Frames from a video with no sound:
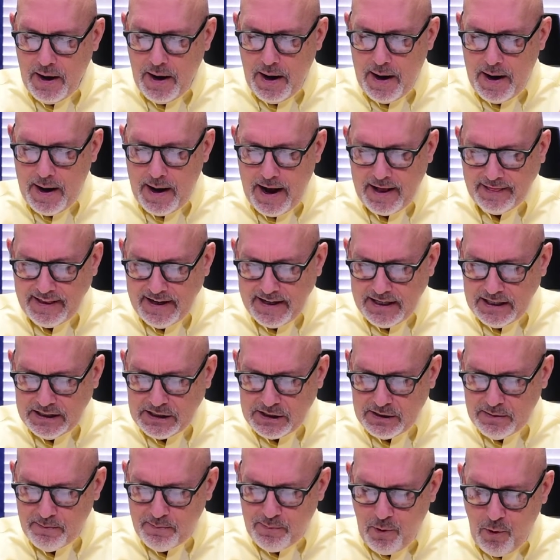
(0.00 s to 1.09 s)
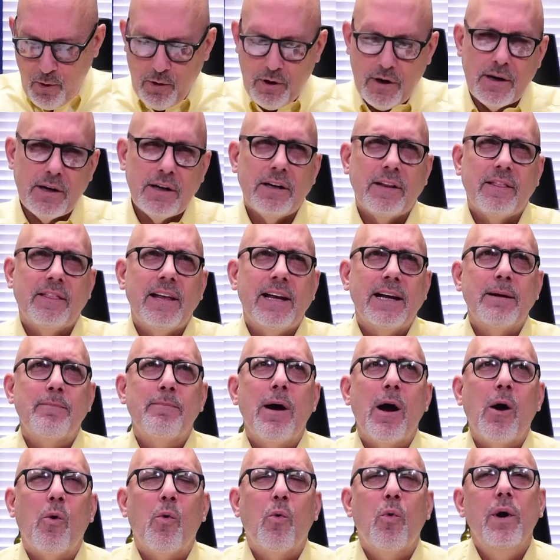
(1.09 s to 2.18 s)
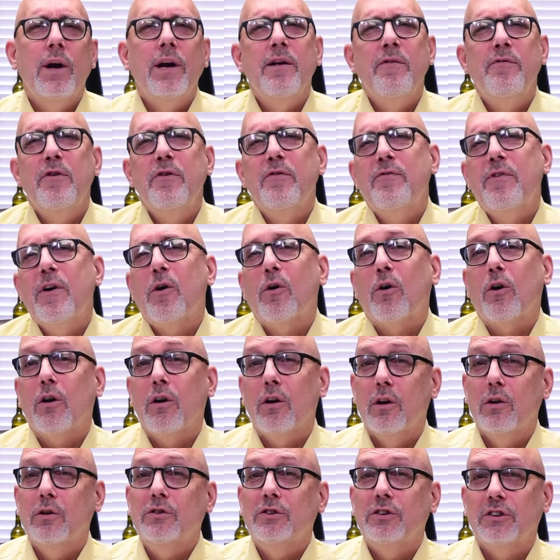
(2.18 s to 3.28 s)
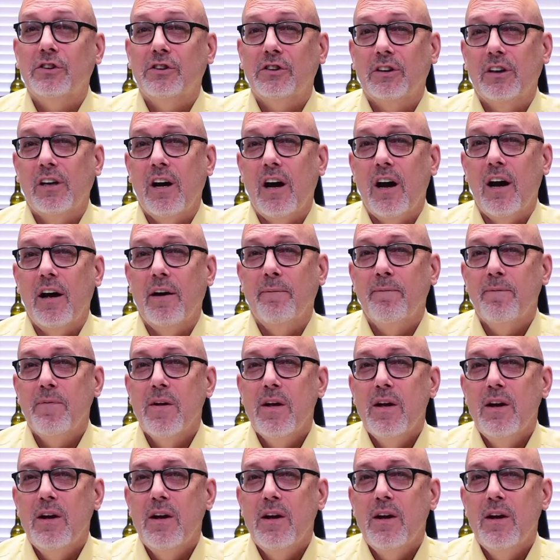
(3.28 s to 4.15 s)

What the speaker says: I think it's important to think about, when have you felt closest to God?